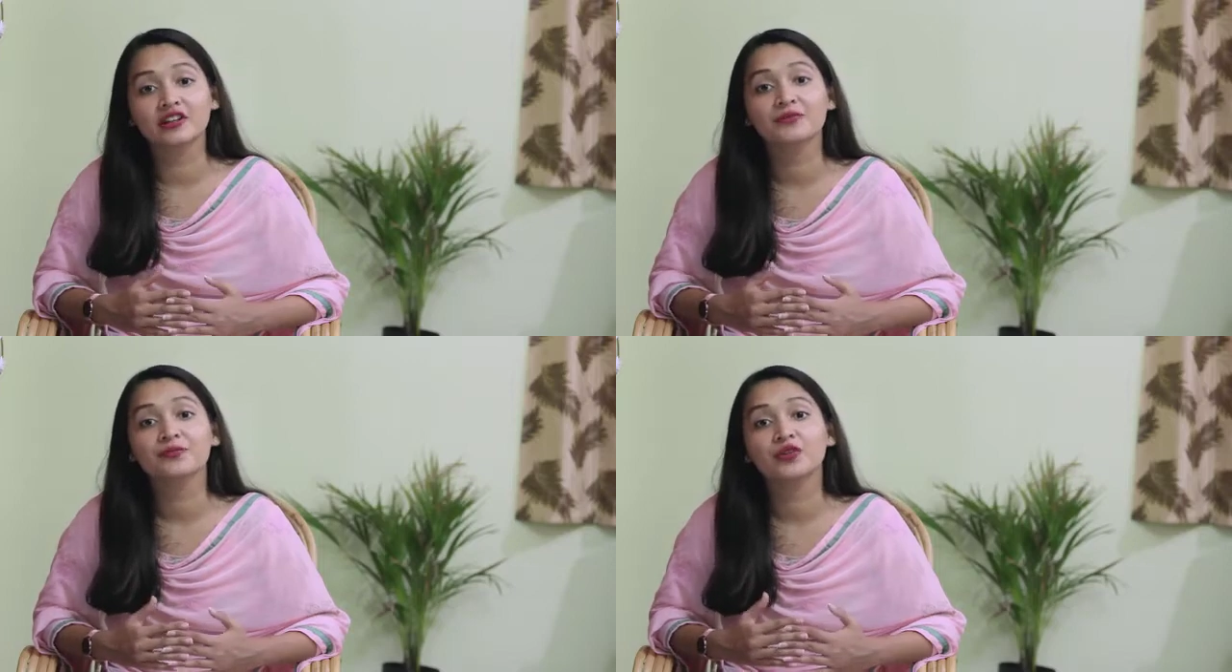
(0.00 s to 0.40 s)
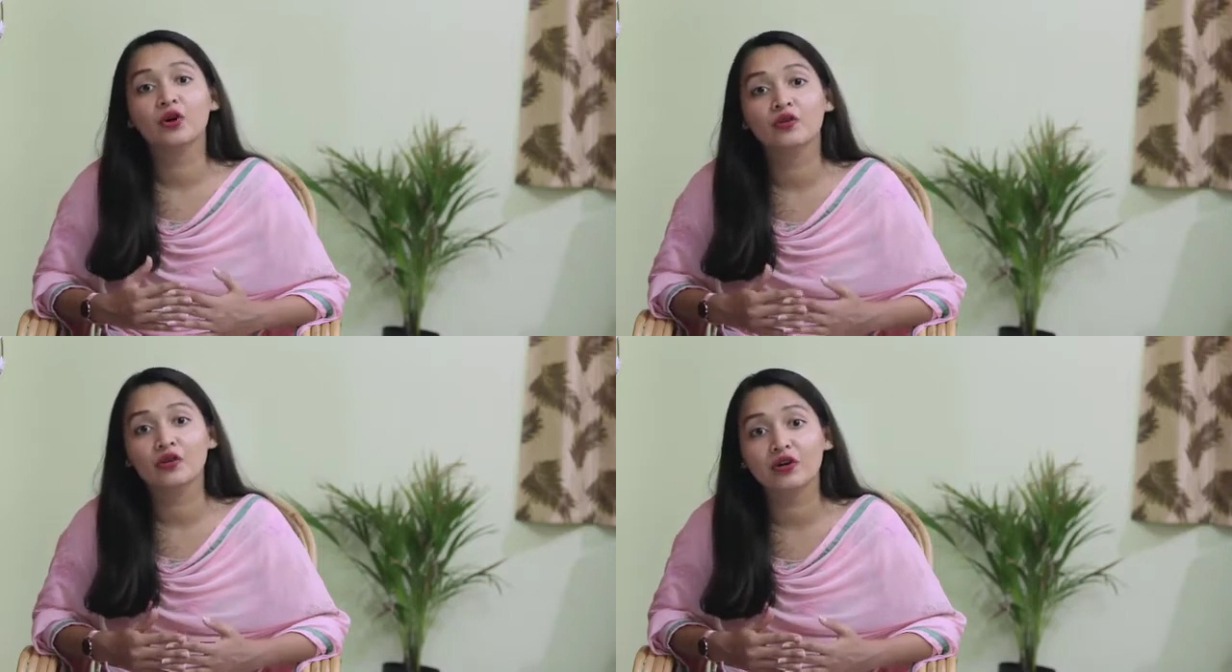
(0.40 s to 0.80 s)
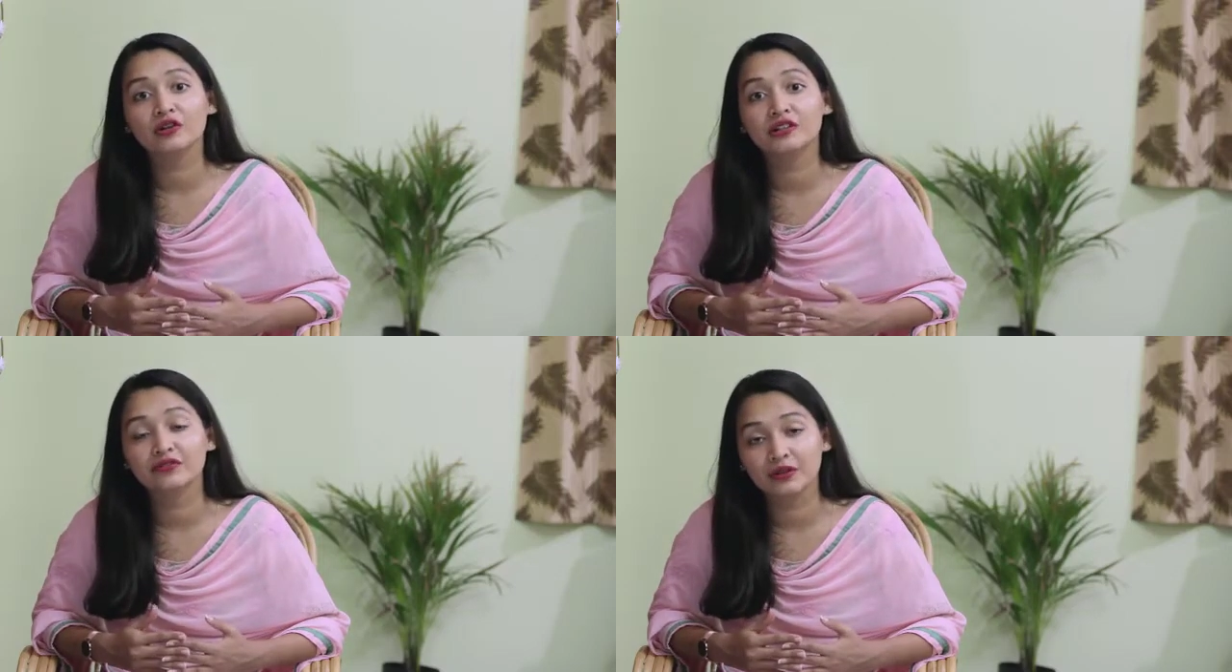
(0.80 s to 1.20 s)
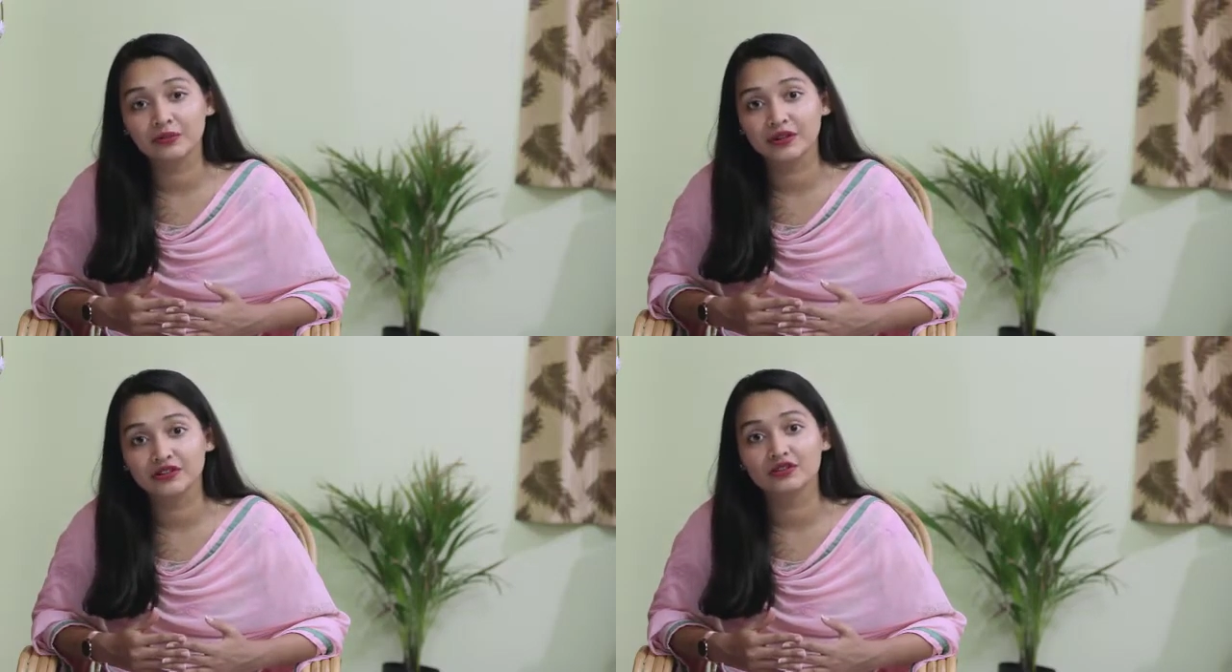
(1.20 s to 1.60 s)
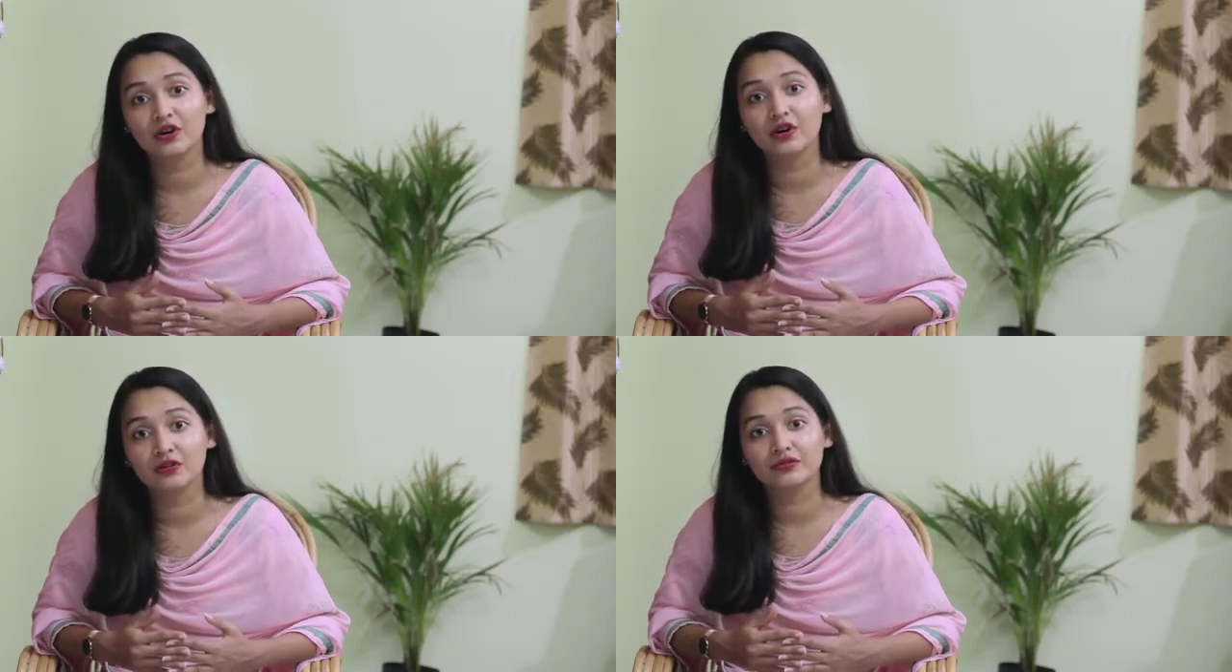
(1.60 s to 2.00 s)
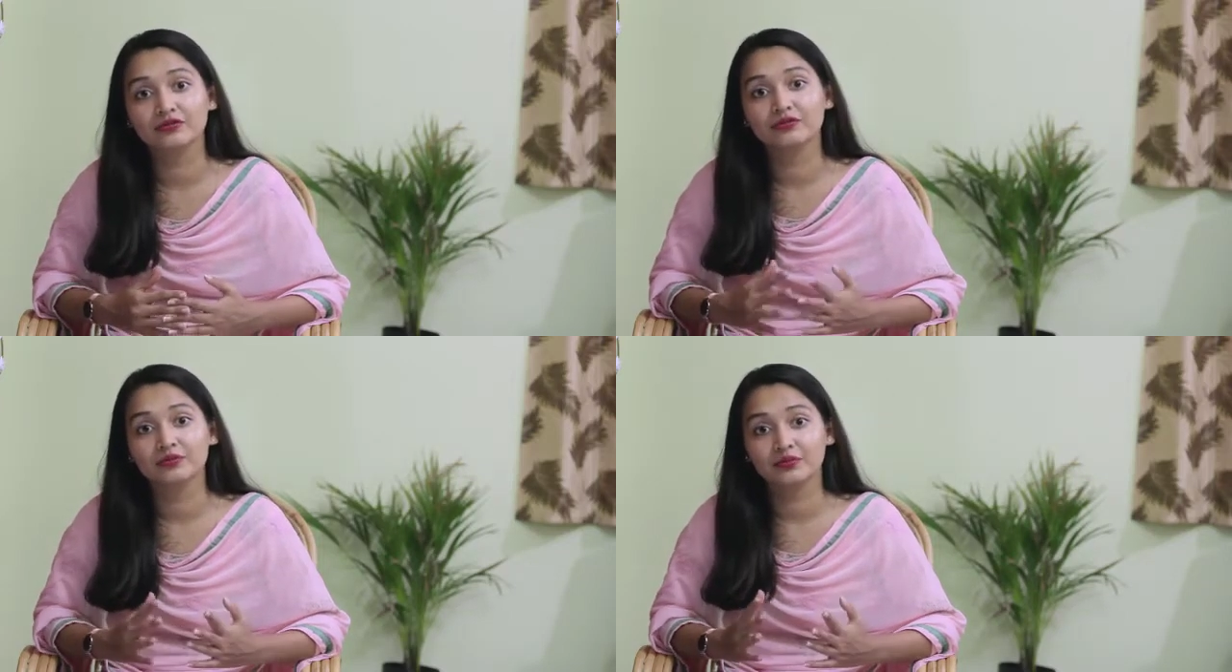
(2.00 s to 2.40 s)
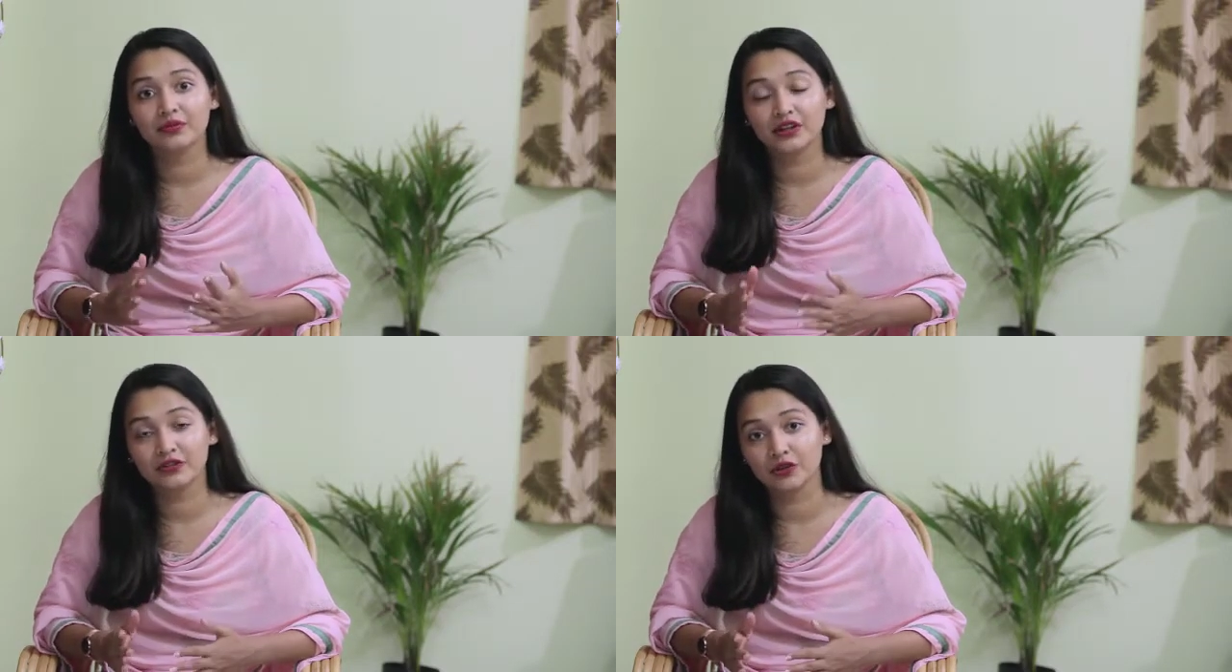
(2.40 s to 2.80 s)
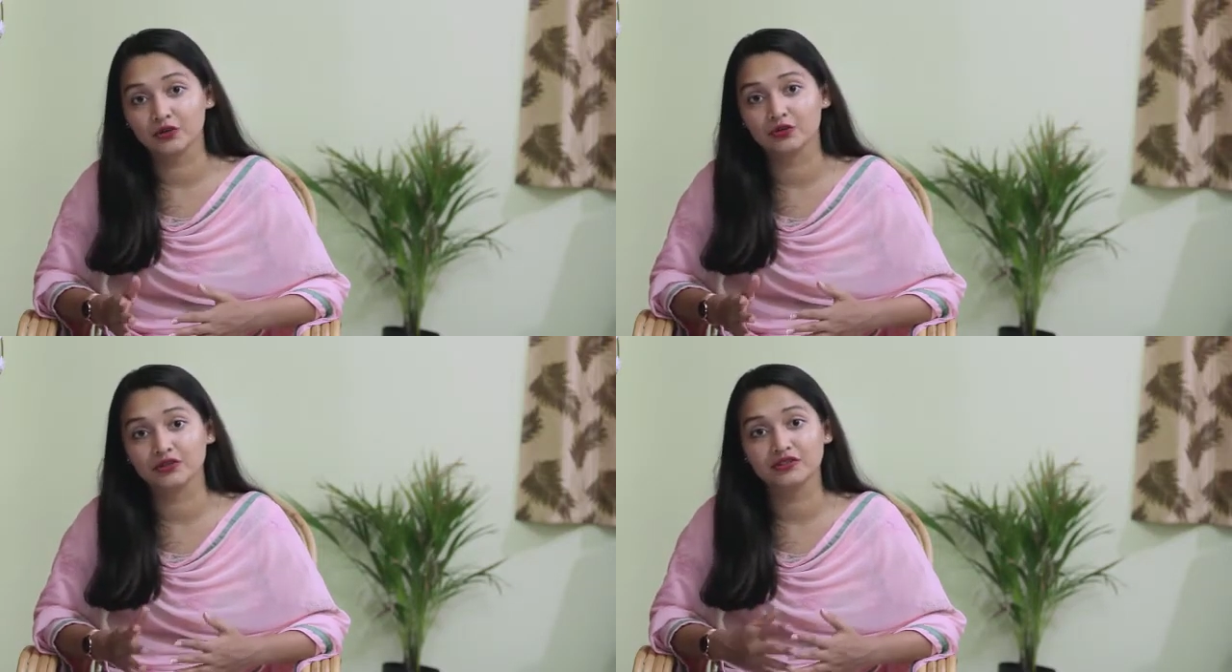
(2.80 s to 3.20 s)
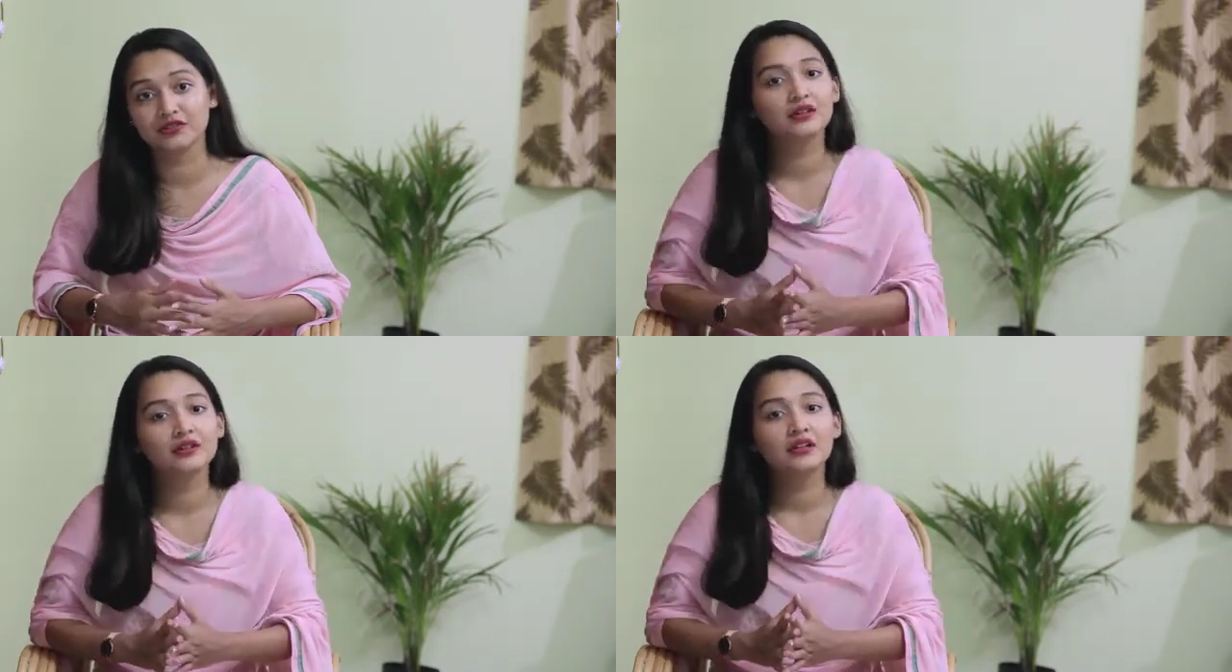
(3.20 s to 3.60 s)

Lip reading: the overall development of individuals.